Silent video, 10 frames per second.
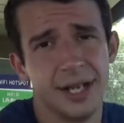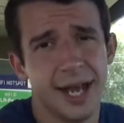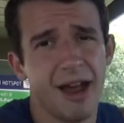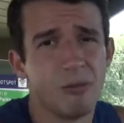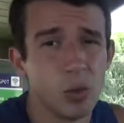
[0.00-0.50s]

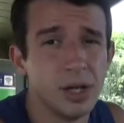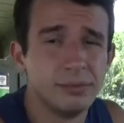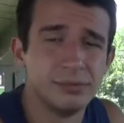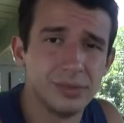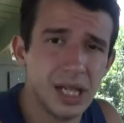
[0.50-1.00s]
Everyone,
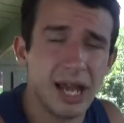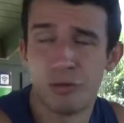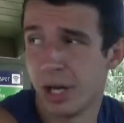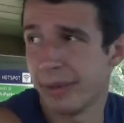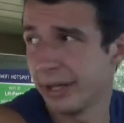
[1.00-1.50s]

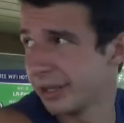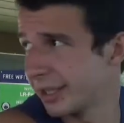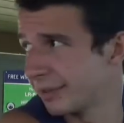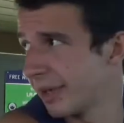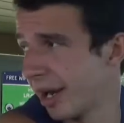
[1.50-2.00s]
every
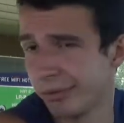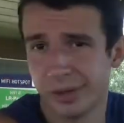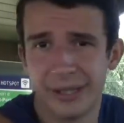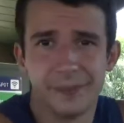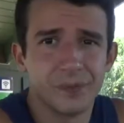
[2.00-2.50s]
American,
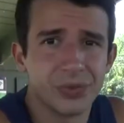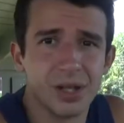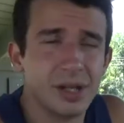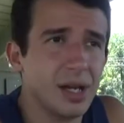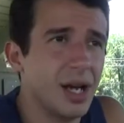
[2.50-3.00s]
every
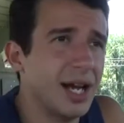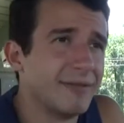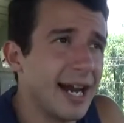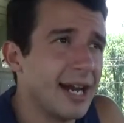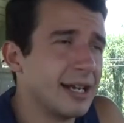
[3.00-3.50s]
uh,
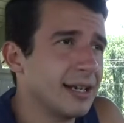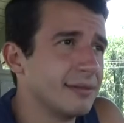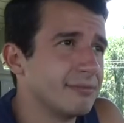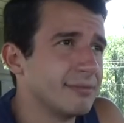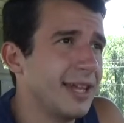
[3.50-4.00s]
Afghani
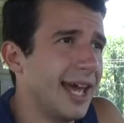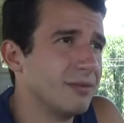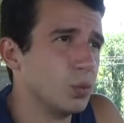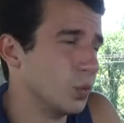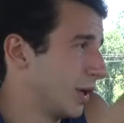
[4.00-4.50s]

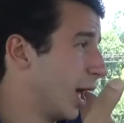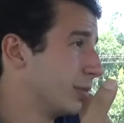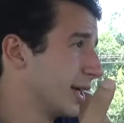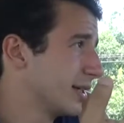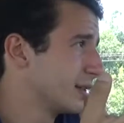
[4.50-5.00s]
that
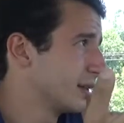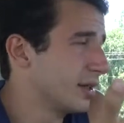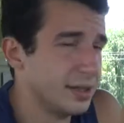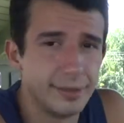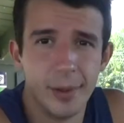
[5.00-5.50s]
helped us
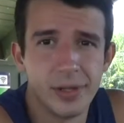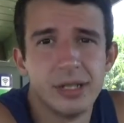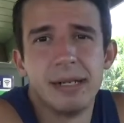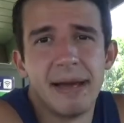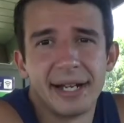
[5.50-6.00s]
is supposed
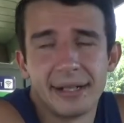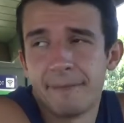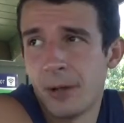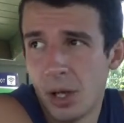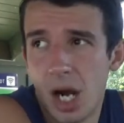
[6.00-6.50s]
to be back
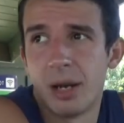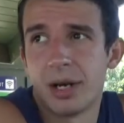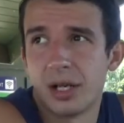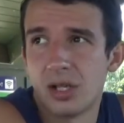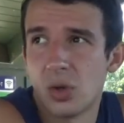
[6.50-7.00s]
on
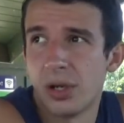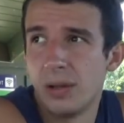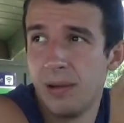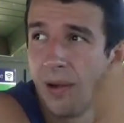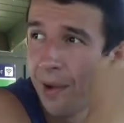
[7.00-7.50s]
American soil.
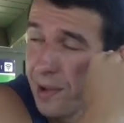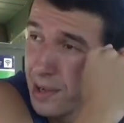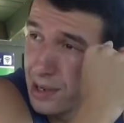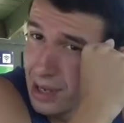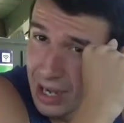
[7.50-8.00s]

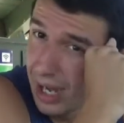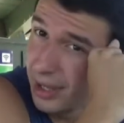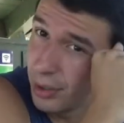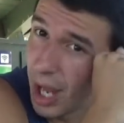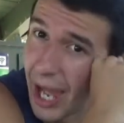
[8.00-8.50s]

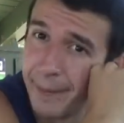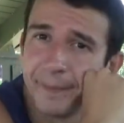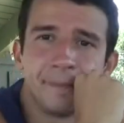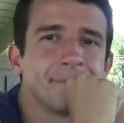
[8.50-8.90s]
And they're not.